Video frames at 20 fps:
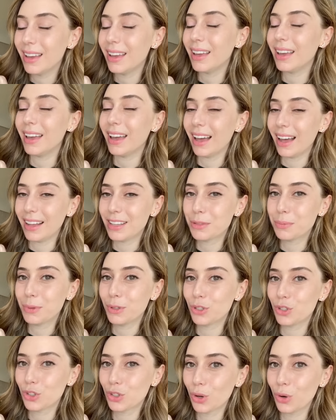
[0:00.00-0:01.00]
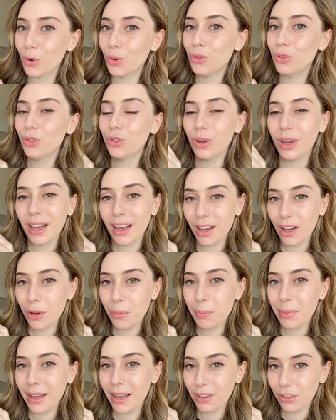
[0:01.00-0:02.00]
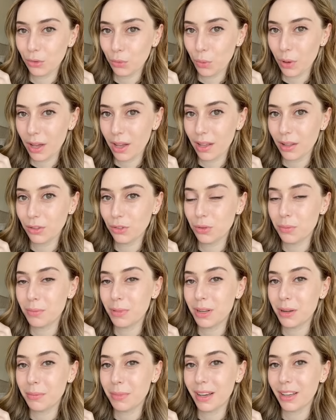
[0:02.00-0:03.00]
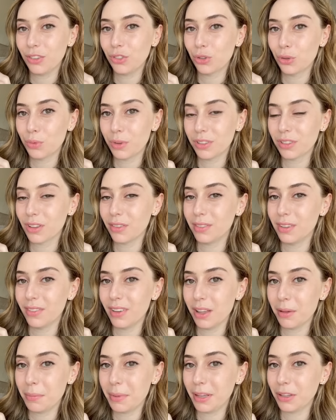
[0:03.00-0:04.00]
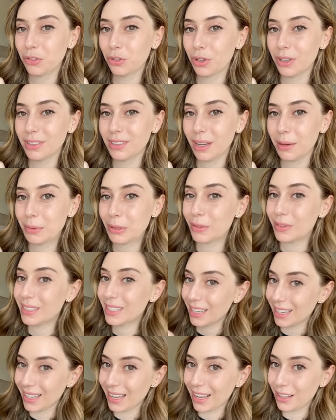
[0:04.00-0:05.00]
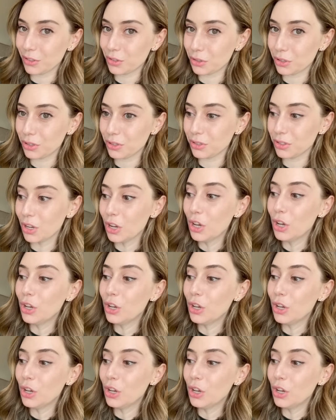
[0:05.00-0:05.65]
it has been shown to help as well to minimize your risk of developing certain types of skin cancers.